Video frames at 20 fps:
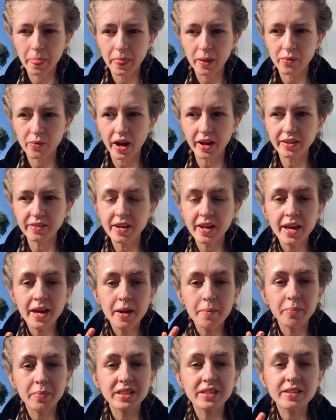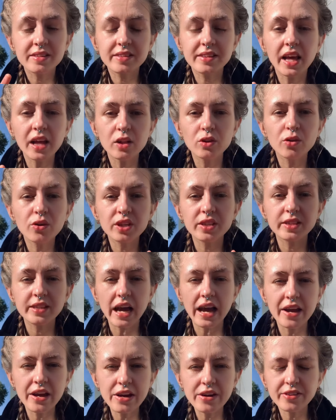right but they look
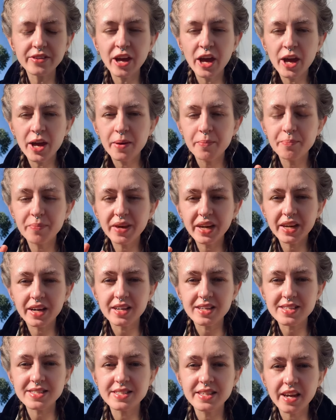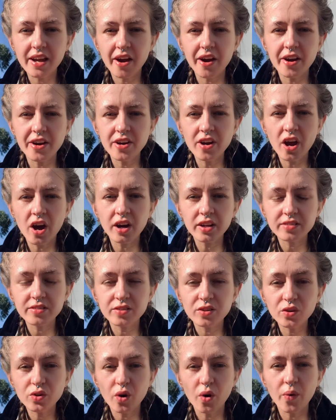tired because they are
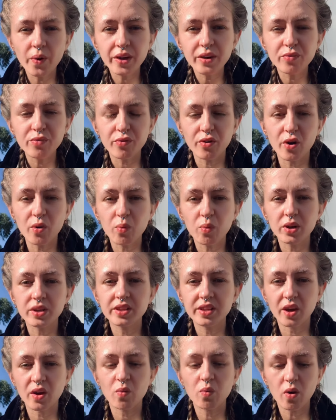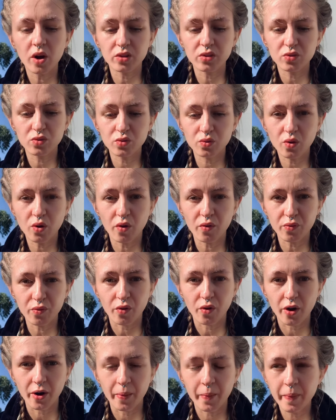not going for what they want to go
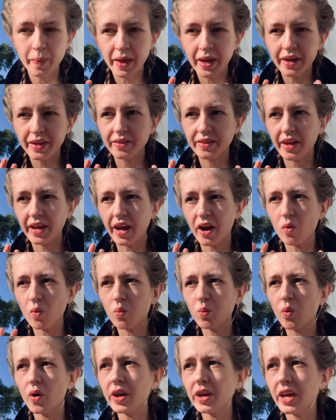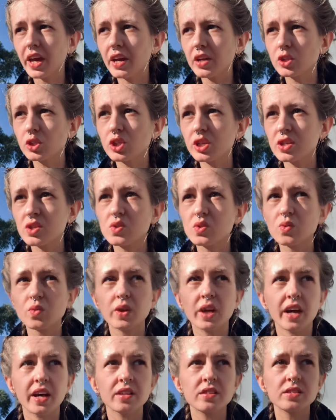for they are working just to
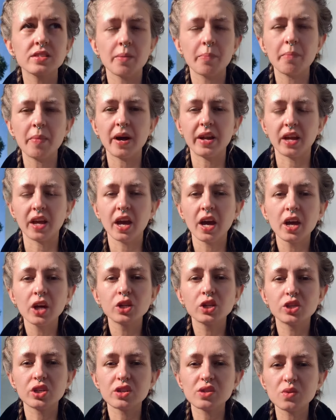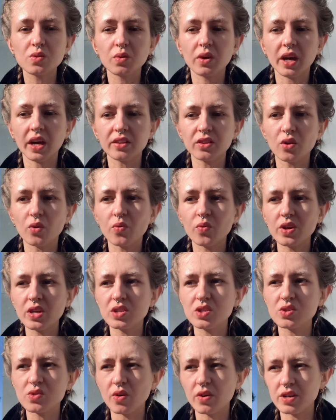get some money just to get a
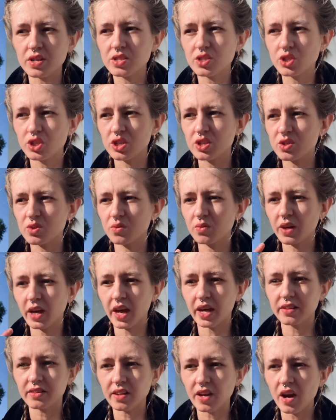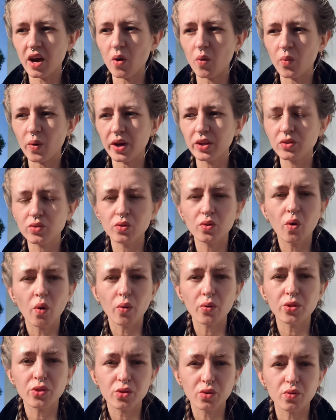resource just to get a way to
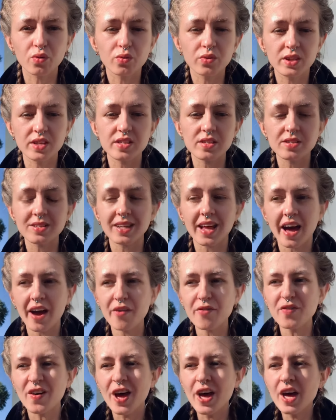go through this life